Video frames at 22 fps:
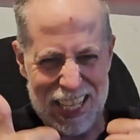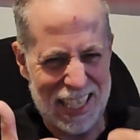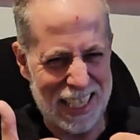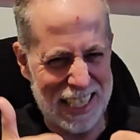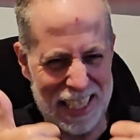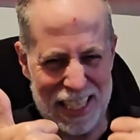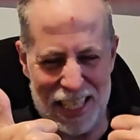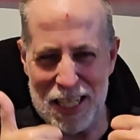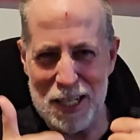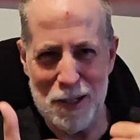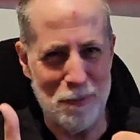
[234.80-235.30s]

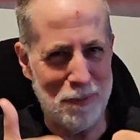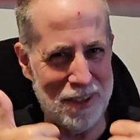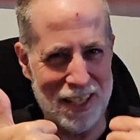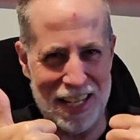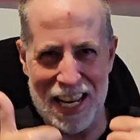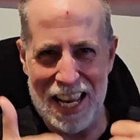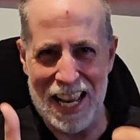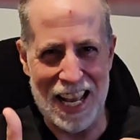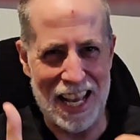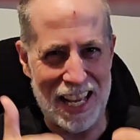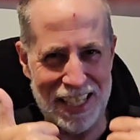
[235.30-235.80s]
get him,
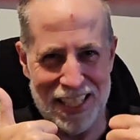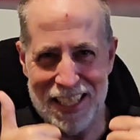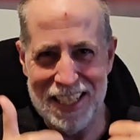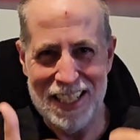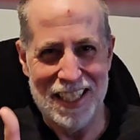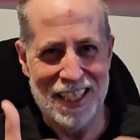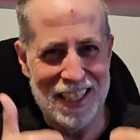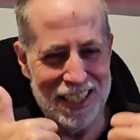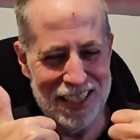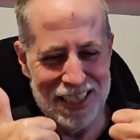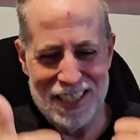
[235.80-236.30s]
Dan.
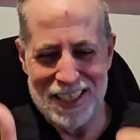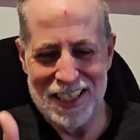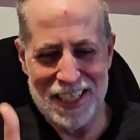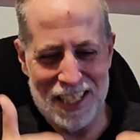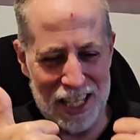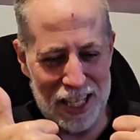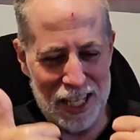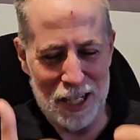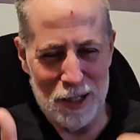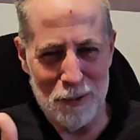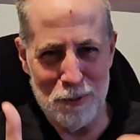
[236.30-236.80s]

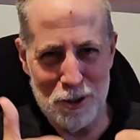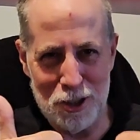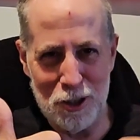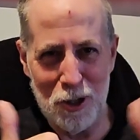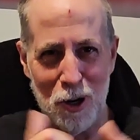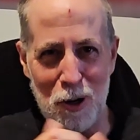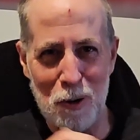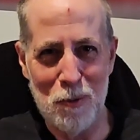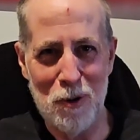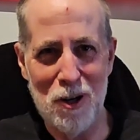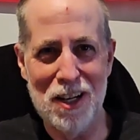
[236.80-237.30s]
Get him,
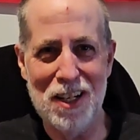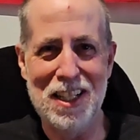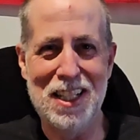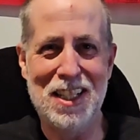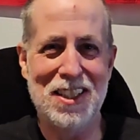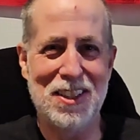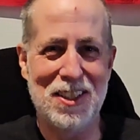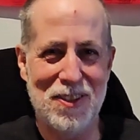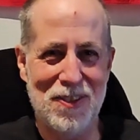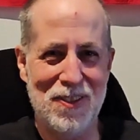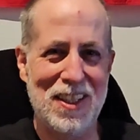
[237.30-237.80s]
show him where it
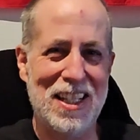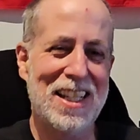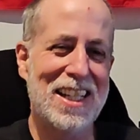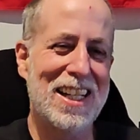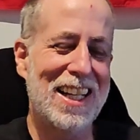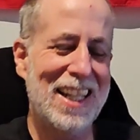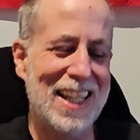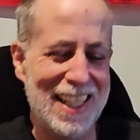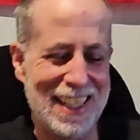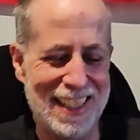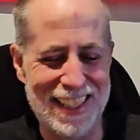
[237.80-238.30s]
needs to be.
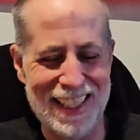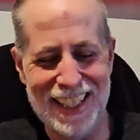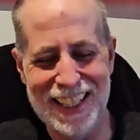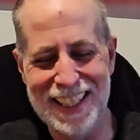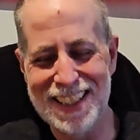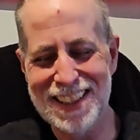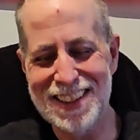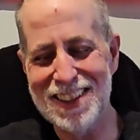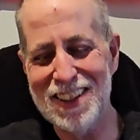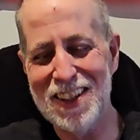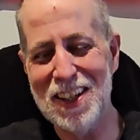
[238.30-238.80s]
And
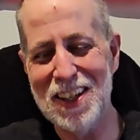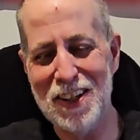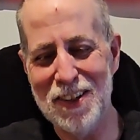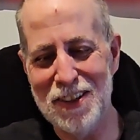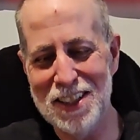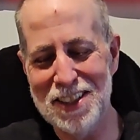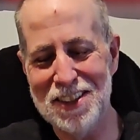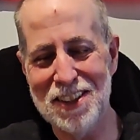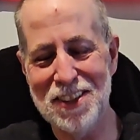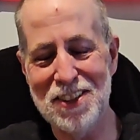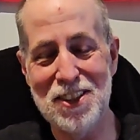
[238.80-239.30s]
so I
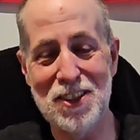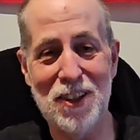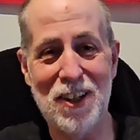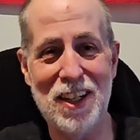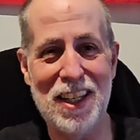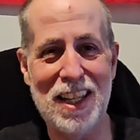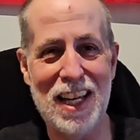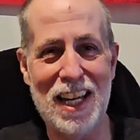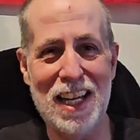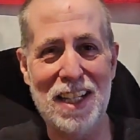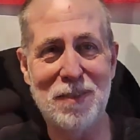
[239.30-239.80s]
always enjoy
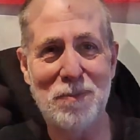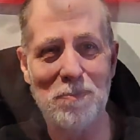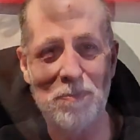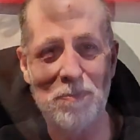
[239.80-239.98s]
that.